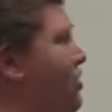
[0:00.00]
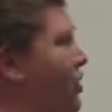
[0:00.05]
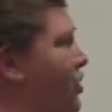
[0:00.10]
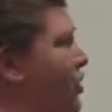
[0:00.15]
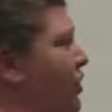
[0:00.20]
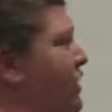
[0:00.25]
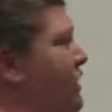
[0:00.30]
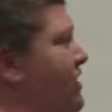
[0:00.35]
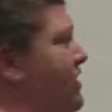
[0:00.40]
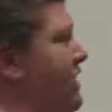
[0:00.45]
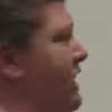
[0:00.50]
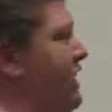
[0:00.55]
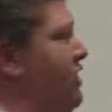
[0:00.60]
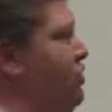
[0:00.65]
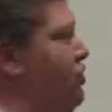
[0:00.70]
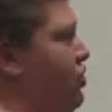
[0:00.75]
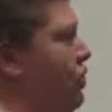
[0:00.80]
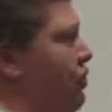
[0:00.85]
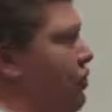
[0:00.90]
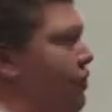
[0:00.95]
they're going to
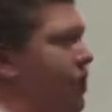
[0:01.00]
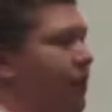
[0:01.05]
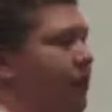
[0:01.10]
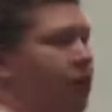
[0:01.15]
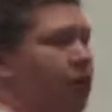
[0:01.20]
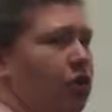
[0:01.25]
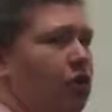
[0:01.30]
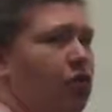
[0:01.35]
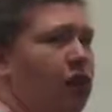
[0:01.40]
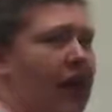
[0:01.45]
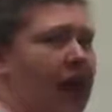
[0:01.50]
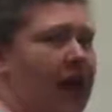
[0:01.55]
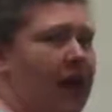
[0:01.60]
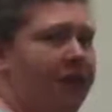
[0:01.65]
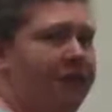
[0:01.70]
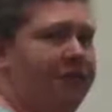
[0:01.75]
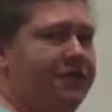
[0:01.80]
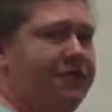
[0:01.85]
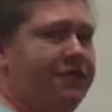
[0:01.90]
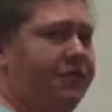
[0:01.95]
see two different
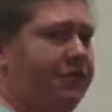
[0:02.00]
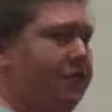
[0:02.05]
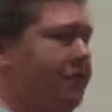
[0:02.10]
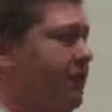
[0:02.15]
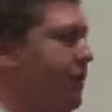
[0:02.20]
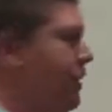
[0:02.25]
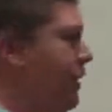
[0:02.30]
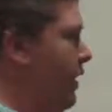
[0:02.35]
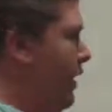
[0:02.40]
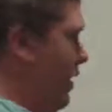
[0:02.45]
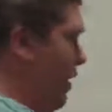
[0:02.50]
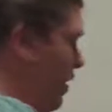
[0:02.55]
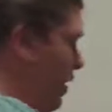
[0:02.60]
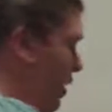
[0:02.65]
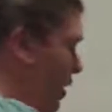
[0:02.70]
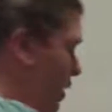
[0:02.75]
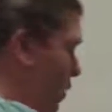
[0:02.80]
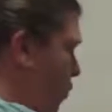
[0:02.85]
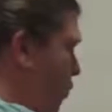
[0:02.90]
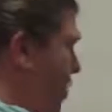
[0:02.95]
graphs.
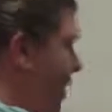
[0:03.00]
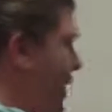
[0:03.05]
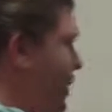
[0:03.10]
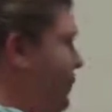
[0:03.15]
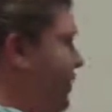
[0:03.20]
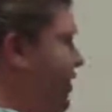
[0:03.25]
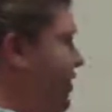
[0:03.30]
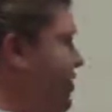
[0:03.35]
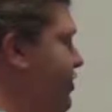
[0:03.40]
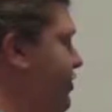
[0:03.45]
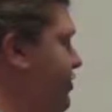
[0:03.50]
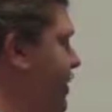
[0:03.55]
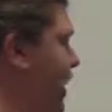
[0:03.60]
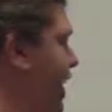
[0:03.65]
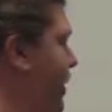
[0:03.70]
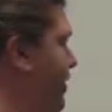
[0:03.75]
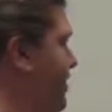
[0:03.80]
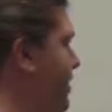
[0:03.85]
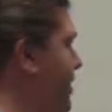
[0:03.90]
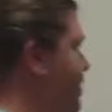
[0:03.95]
What I'm going to do now